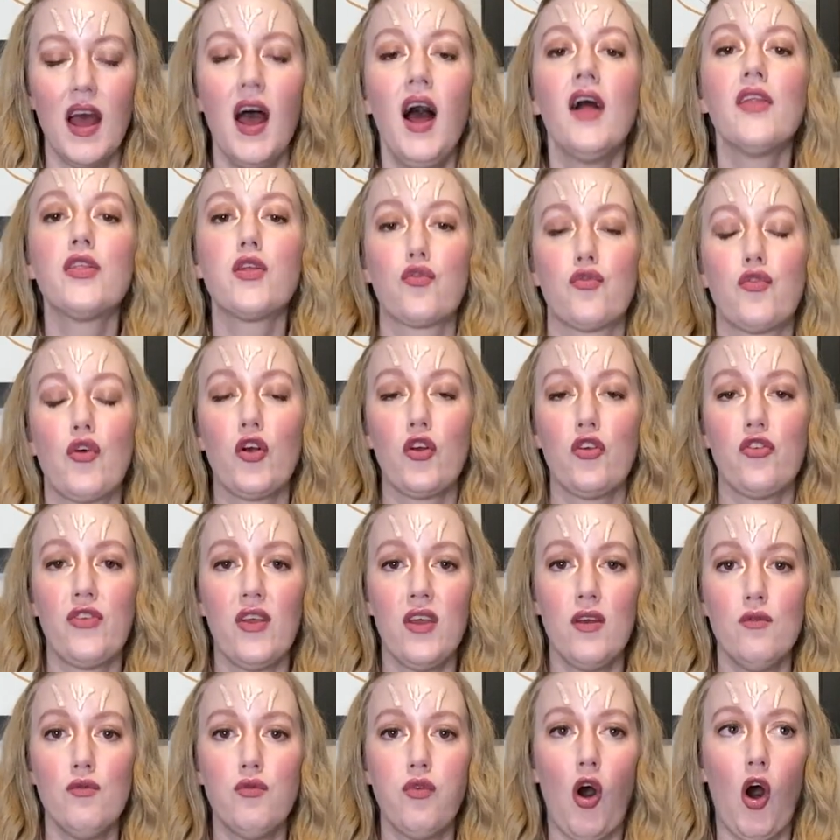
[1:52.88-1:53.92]
The first
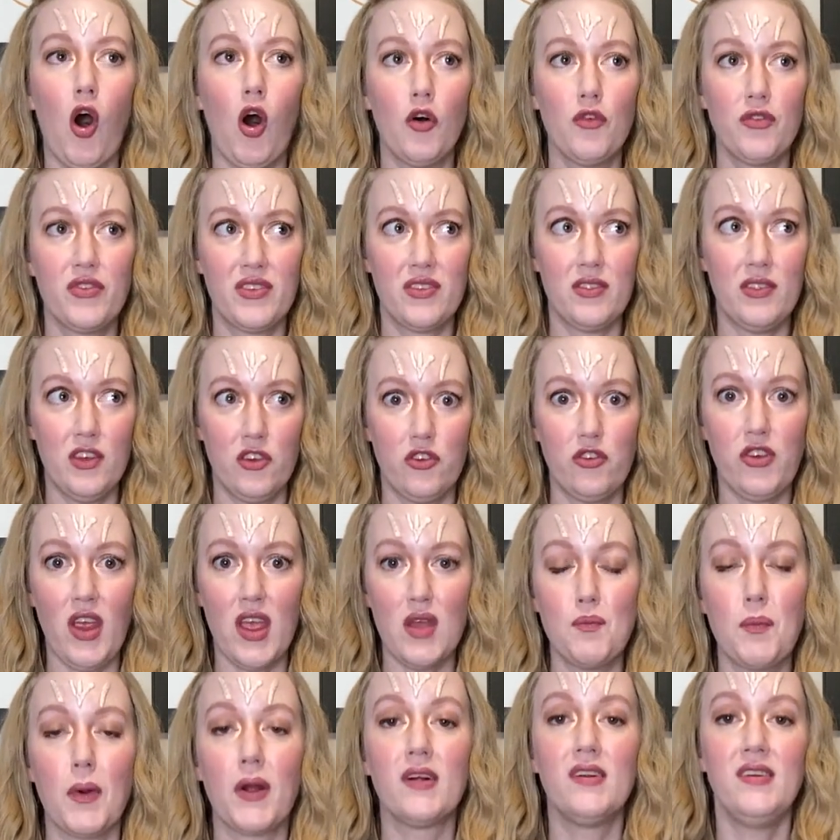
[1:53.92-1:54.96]
involves the
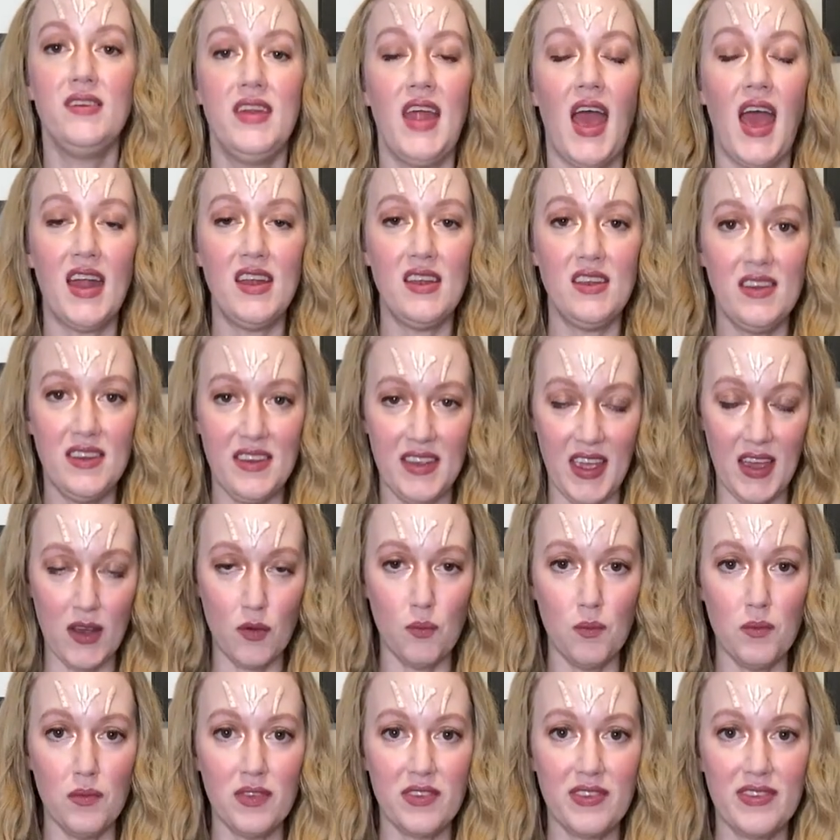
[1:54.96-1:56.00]
Shaper Nen
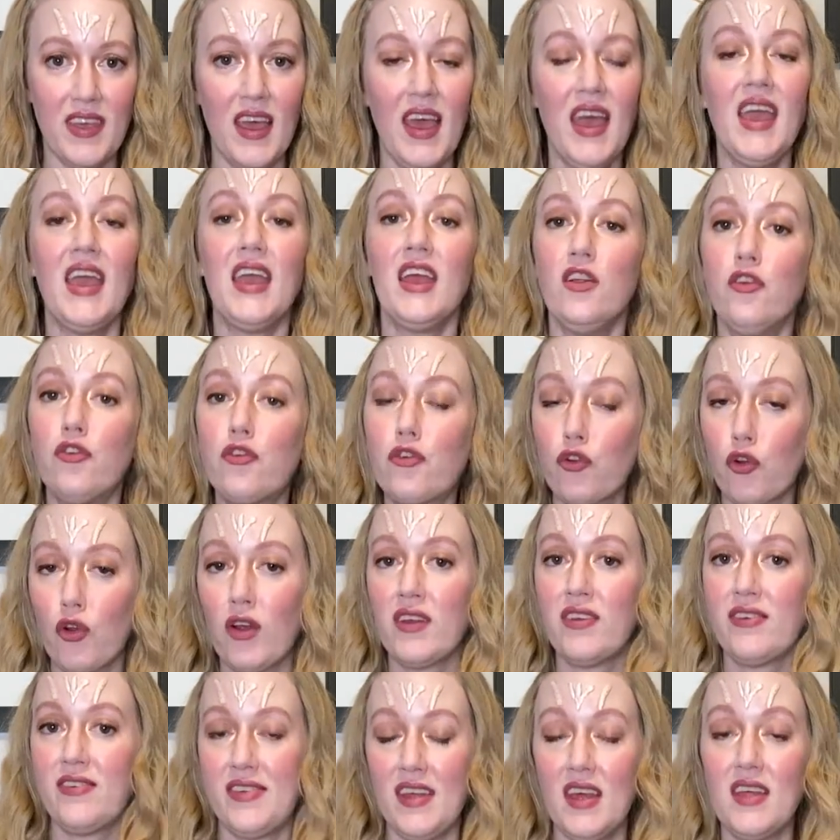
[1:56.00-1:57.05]
Yim's
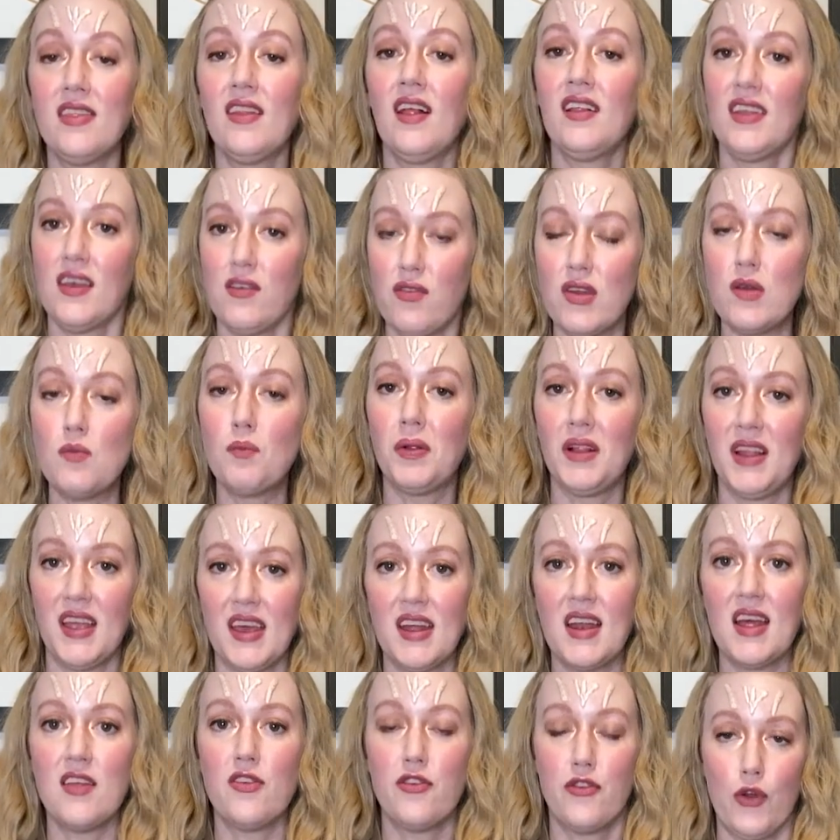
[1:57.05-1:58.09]
interest in the living
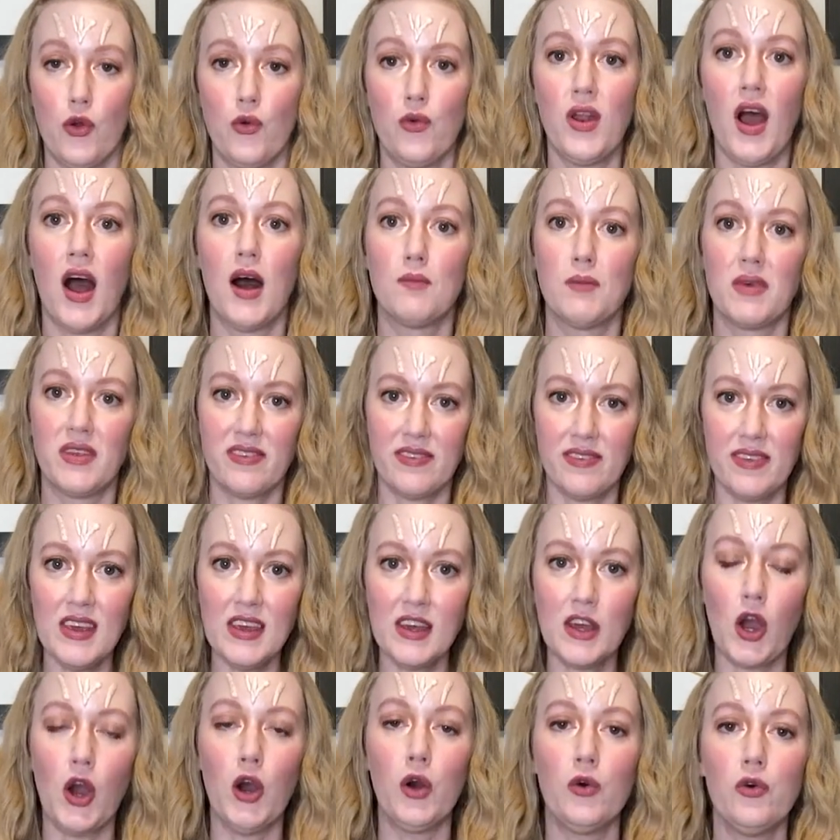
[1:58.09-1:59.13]
planet Zonama
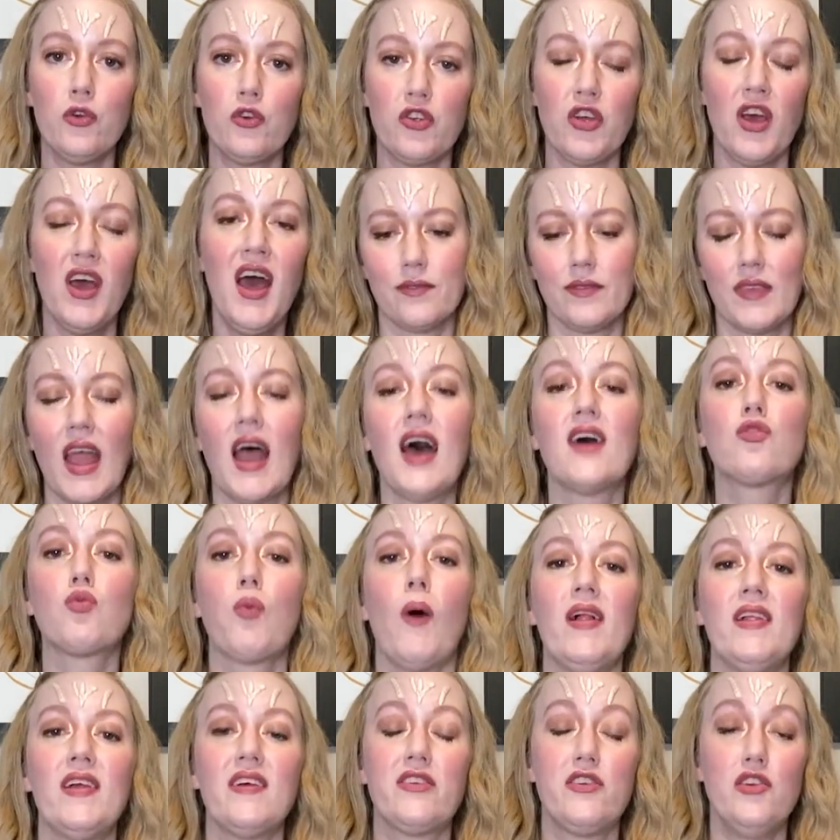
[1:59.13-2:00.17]
Sekot, as
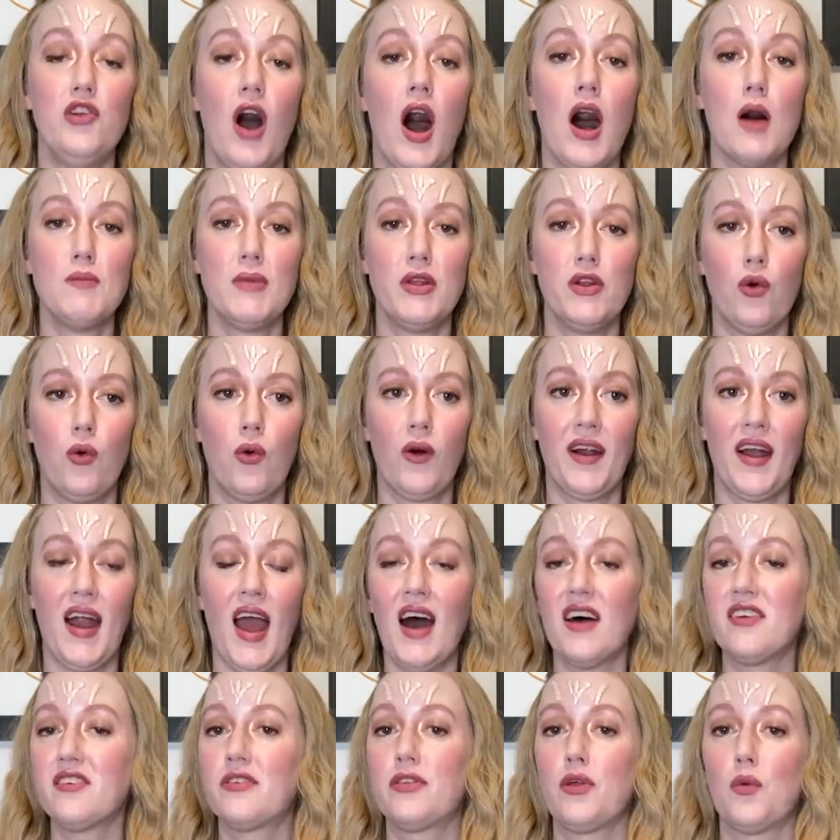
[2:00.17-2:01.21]
well as Nom Anor
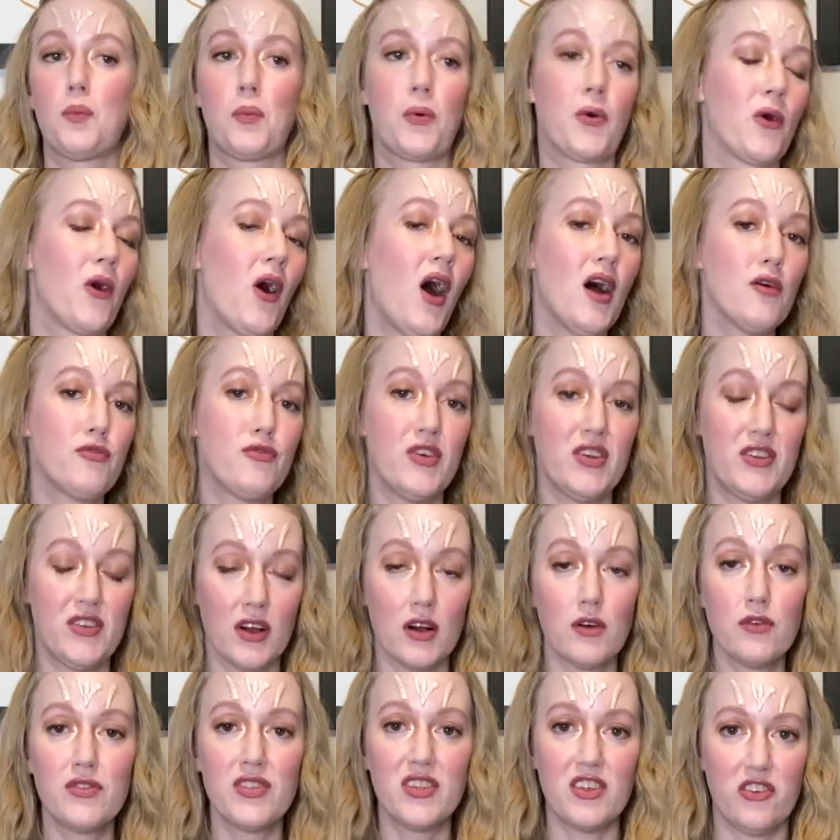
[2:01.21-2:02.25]
as the prophet
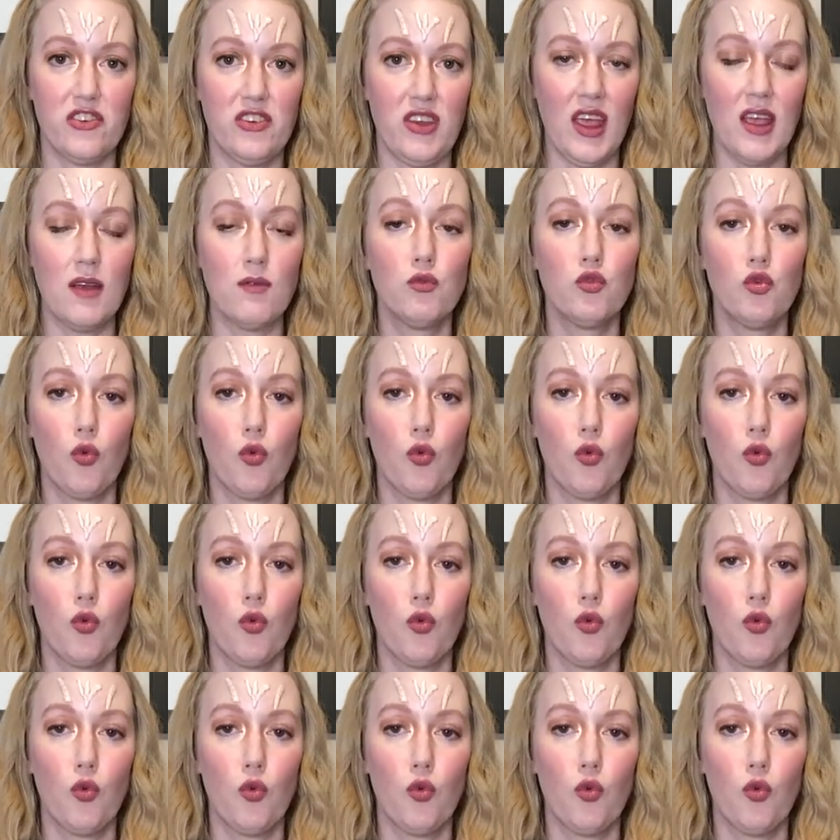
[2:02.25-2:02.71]
of the Shamed